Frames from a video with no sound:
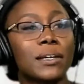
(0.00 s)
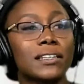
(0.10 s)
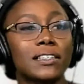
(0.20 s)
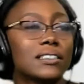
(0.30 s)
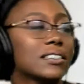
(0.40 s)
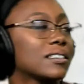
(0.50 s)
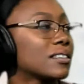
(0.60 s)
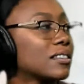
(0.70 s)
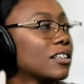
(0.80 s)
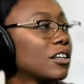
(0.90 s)
But this
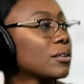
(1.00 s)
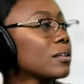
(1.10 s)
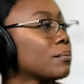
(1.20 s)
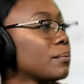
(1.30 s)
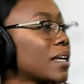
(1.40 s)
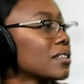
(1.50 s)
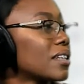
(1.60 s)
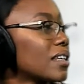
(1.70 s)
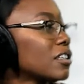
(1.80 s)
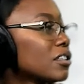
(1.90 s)
is, the best that
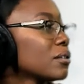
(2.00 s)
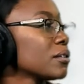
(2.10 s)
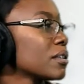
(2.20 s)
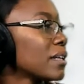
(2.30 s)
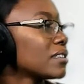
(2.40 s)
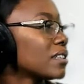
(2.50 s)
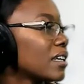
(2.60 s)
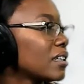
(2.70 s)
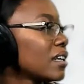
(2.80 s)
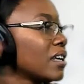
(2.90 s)
they can do or the best that